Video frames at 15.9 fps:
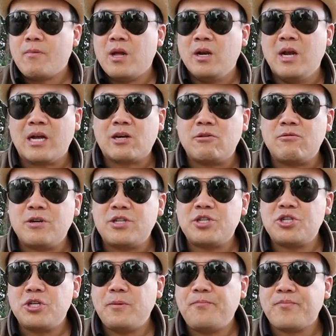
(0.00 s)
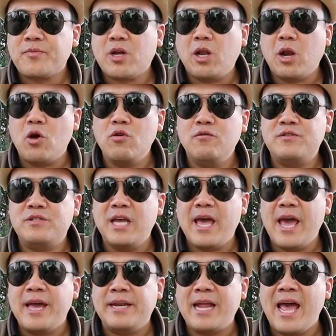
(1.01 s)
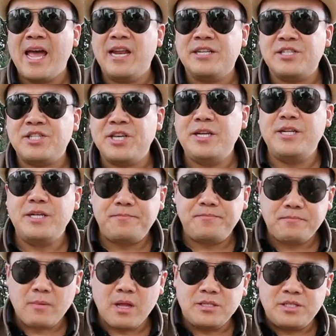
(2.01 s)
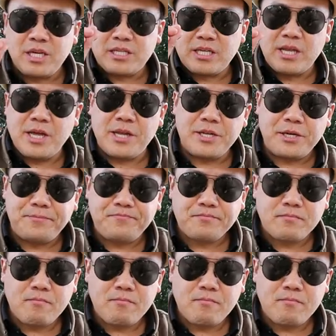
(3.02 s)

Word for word: licorice, cloves and aniseed, just a hint,